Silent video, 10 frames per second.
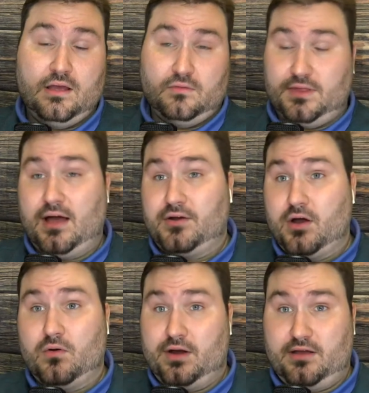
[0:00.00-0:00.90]
without
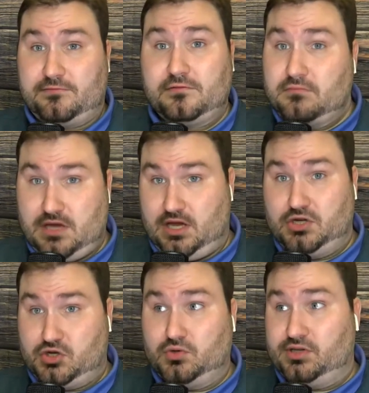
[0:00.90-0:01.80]
knowing if he
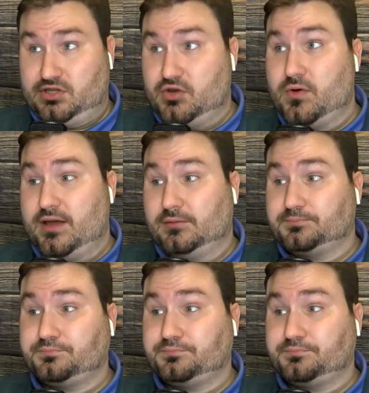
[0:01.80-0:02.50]
can truly do it,